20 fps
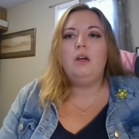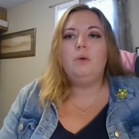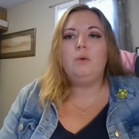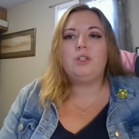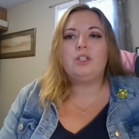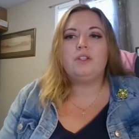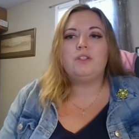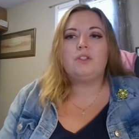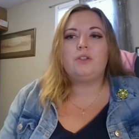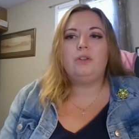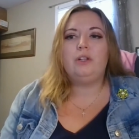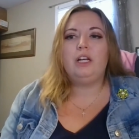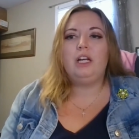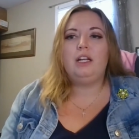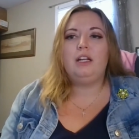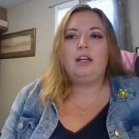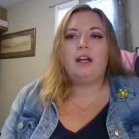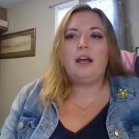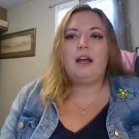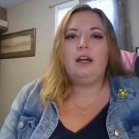which has
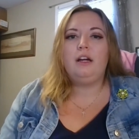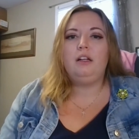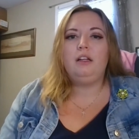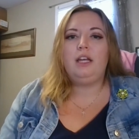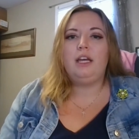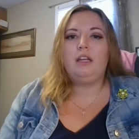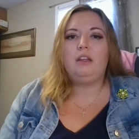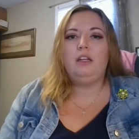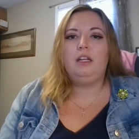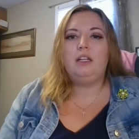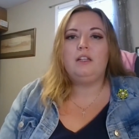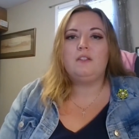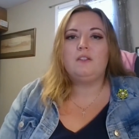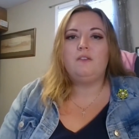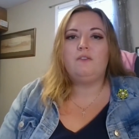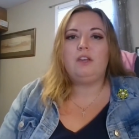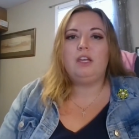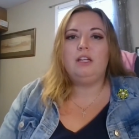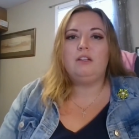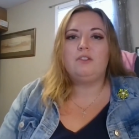created higher likeliness
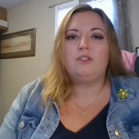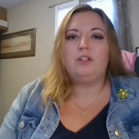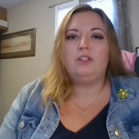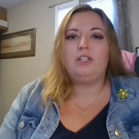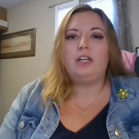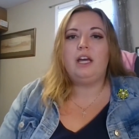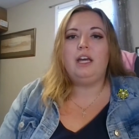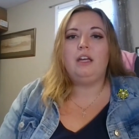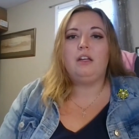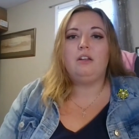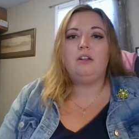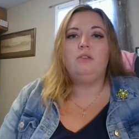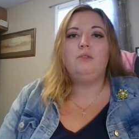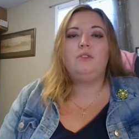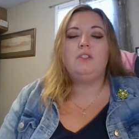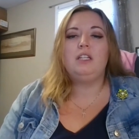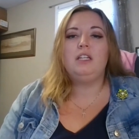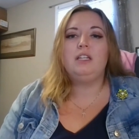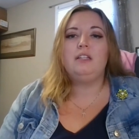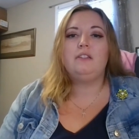of cancer
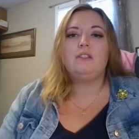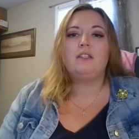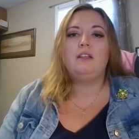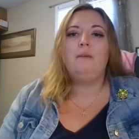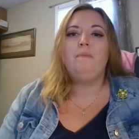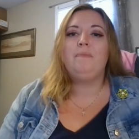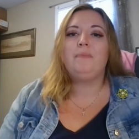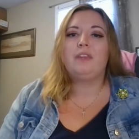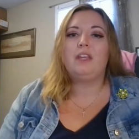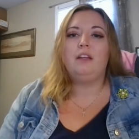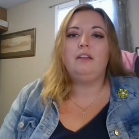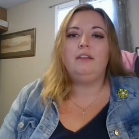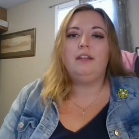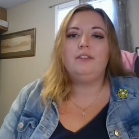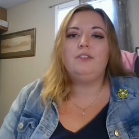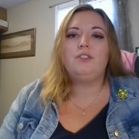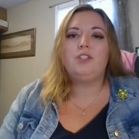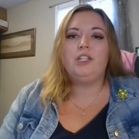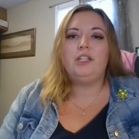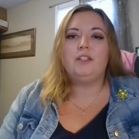diagnoses and
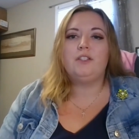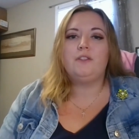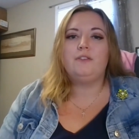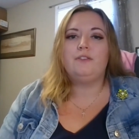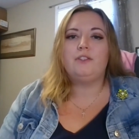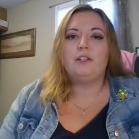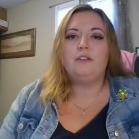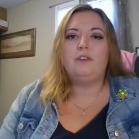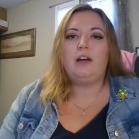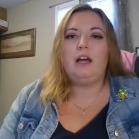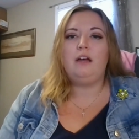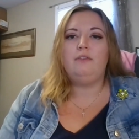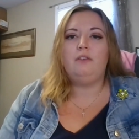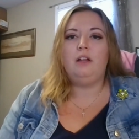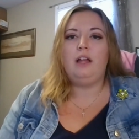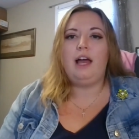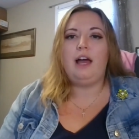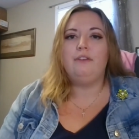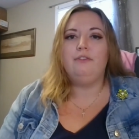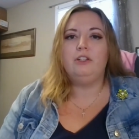less chance of
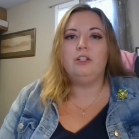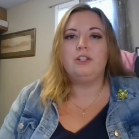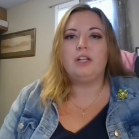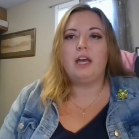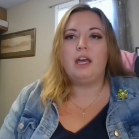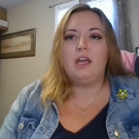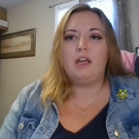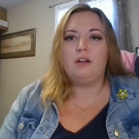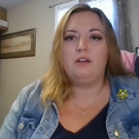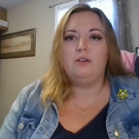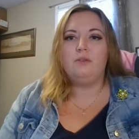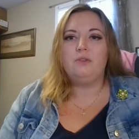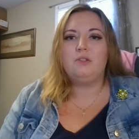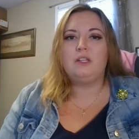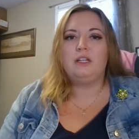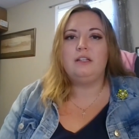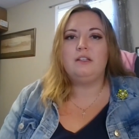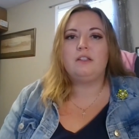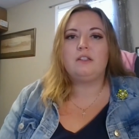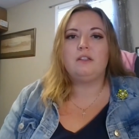survival after
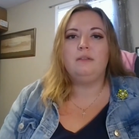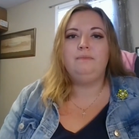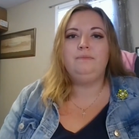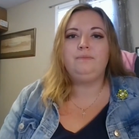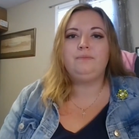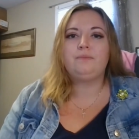diagnosis.